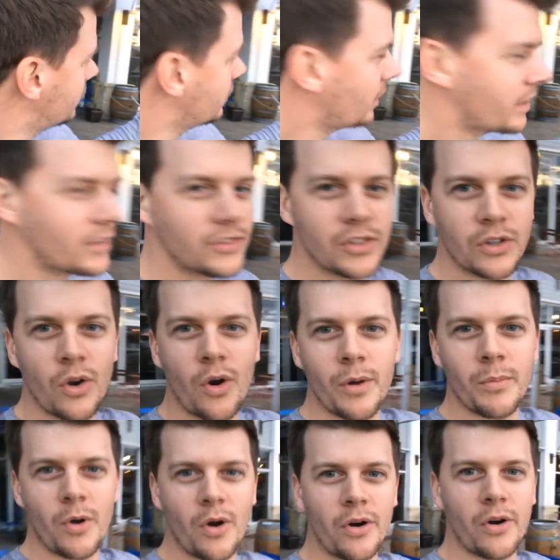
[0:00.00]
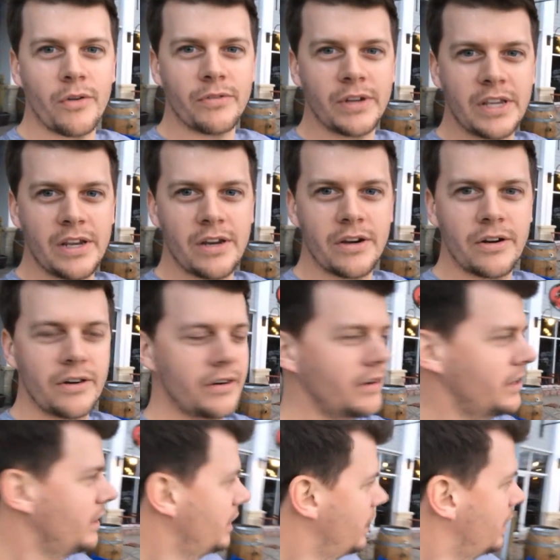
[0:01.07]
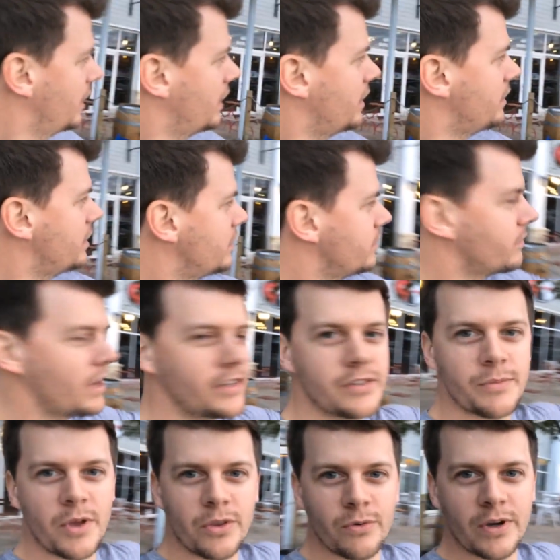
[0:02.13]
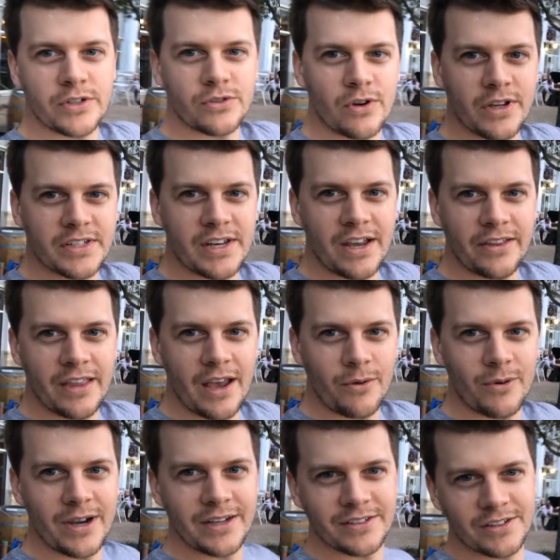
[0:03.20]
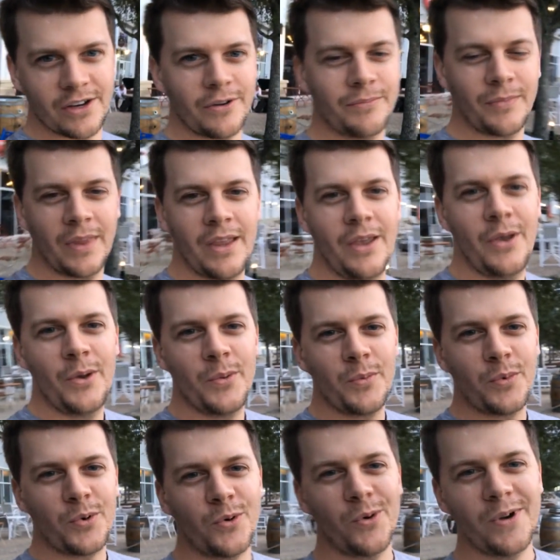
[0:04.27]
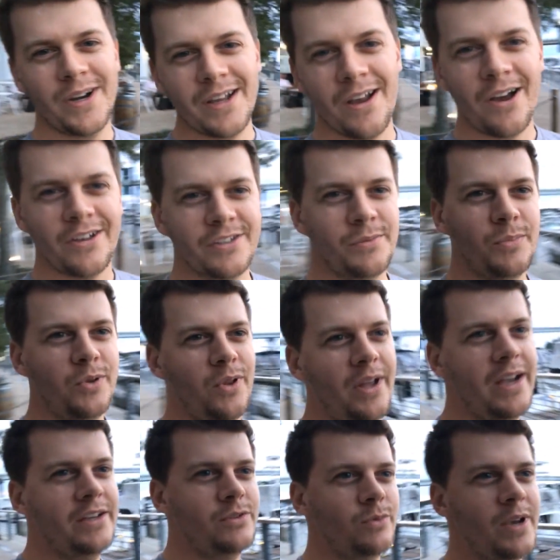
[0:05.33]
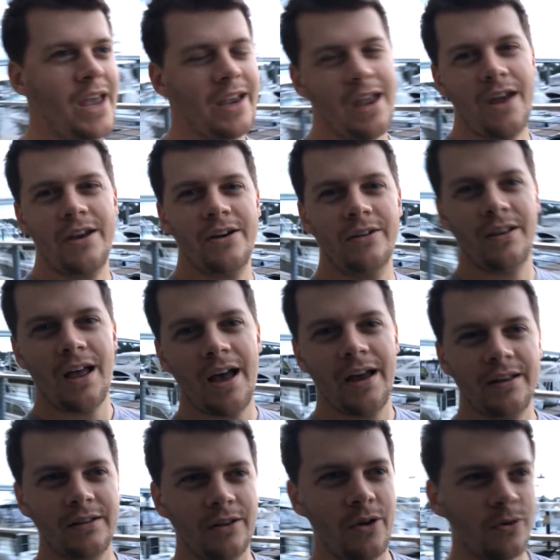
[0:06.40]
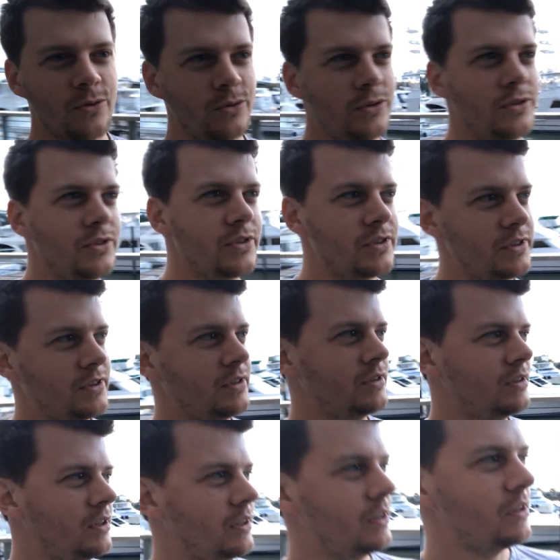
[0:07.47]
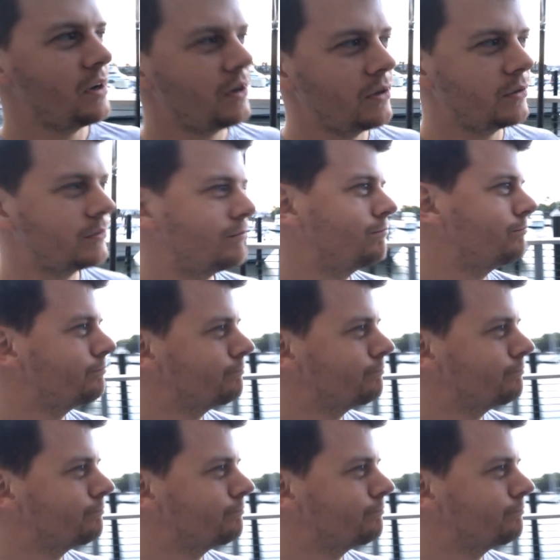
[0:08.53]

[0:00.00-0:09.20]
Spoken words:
like a cigar bar over here. And then you've got some other restaurants down that way. So pretty awesome place. We hang out here a lot. Locals, you know,